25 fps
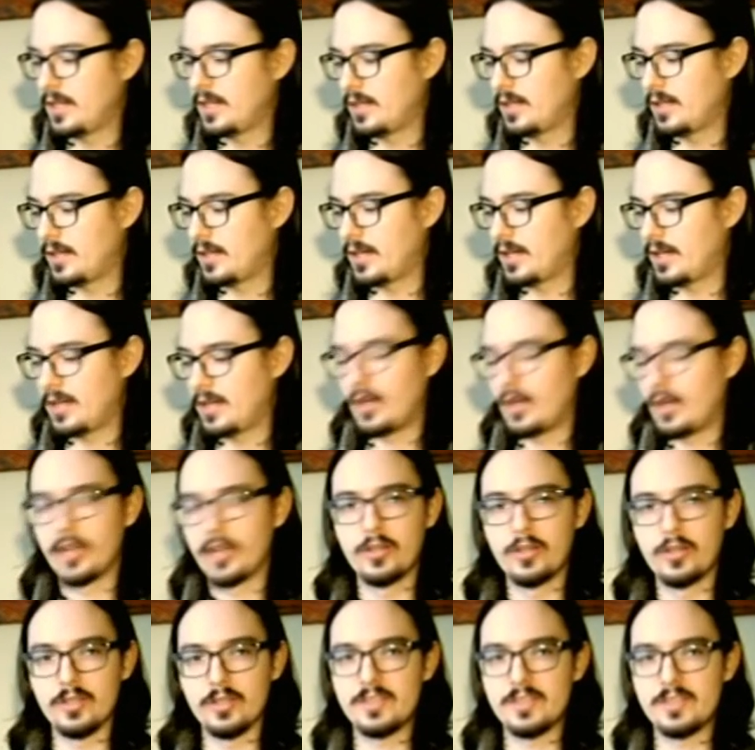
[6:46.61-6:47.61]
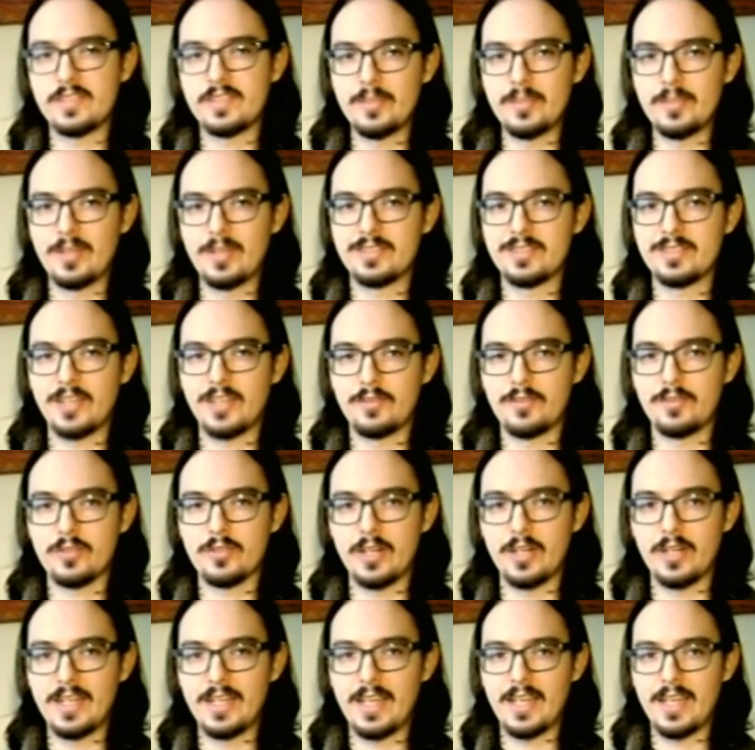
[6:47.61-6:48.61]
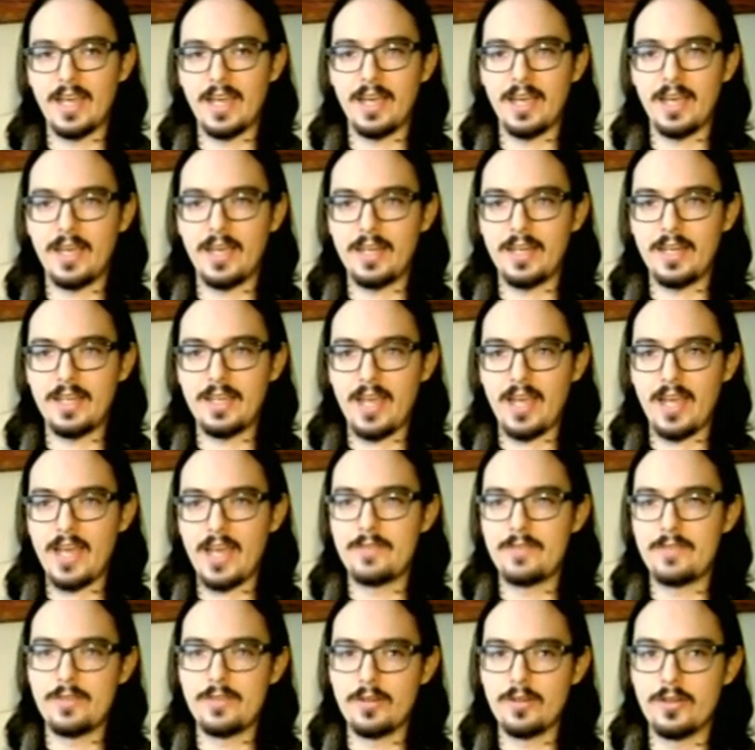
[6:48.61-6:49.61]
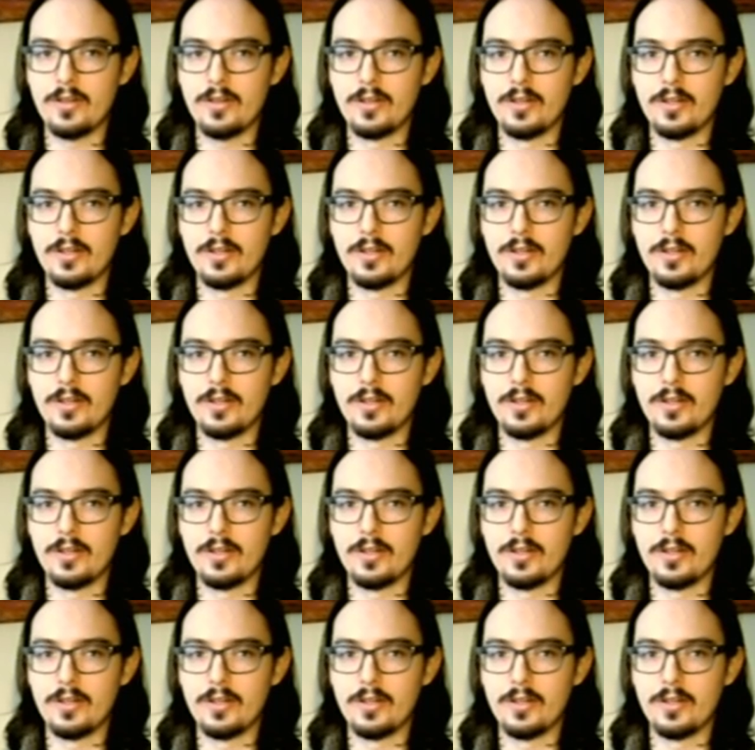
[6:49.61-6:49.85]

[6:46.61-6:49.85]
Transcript: I couldn't see myself trying to get any heavier